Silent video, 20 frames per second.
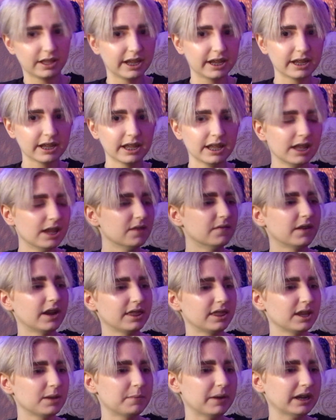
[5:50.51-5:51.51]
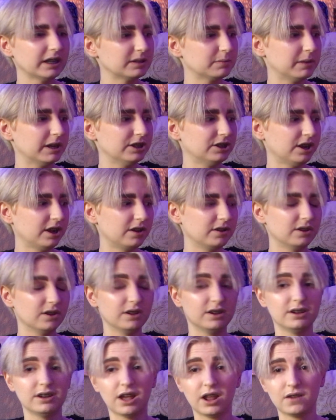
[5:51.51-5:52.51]
Like, if I think back to my
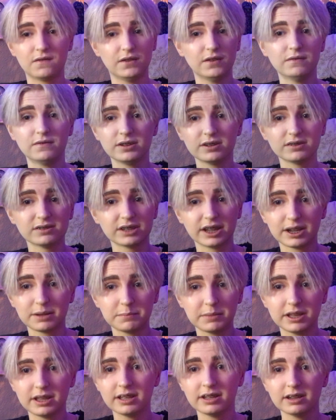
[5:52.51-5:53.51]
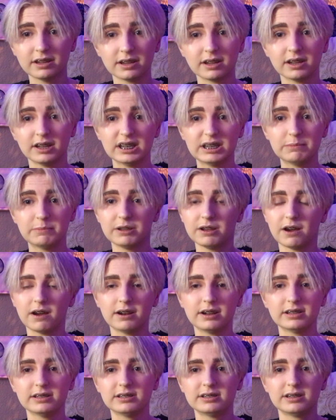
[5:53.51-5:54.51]
childhood, none of it feels like me, to be
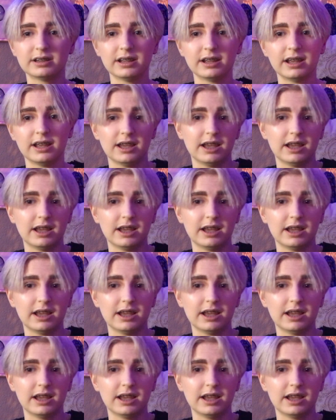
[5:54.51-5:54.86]
honest.